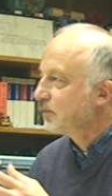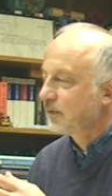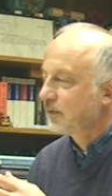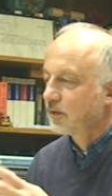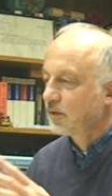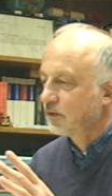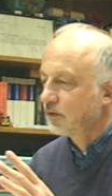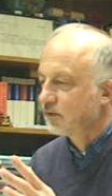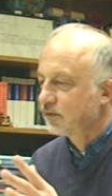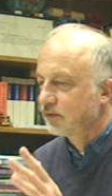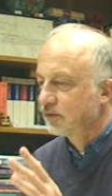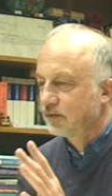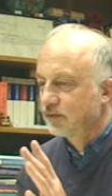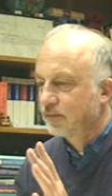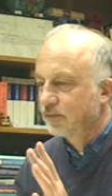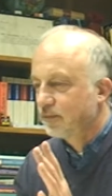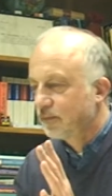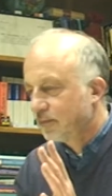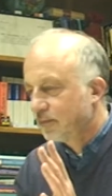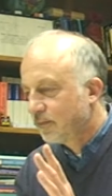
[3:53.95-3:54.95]

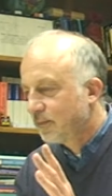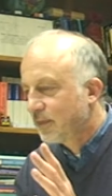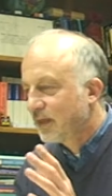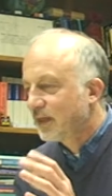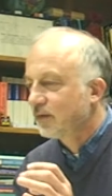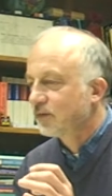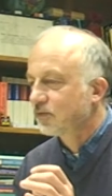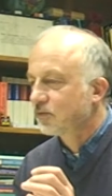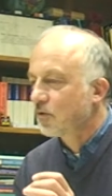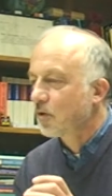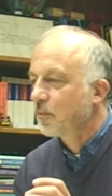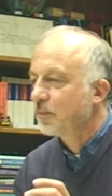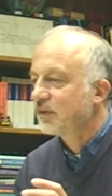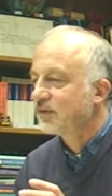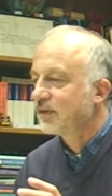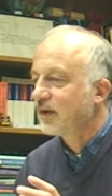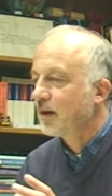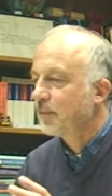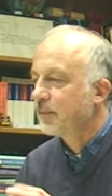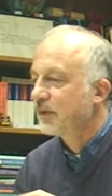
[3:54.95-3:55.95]
because many
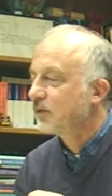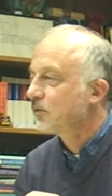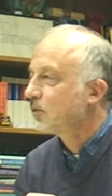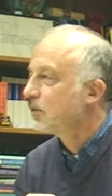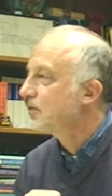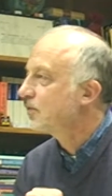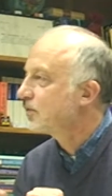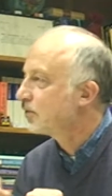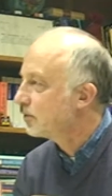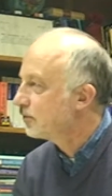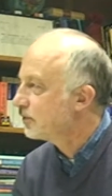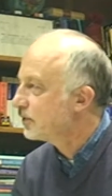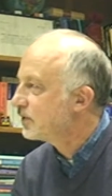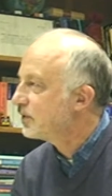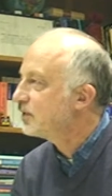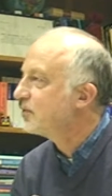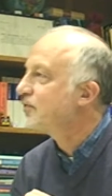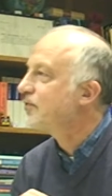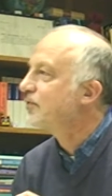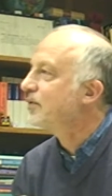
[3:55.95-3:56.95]
astronomers are a bit
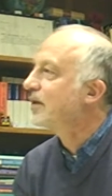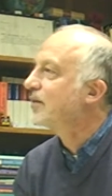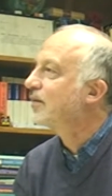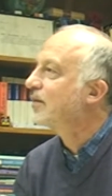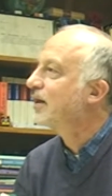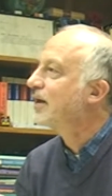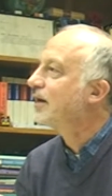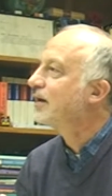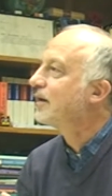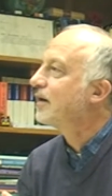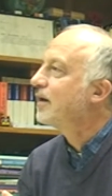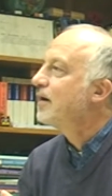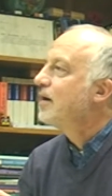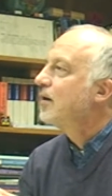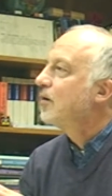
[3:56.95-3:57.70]
conservative and think,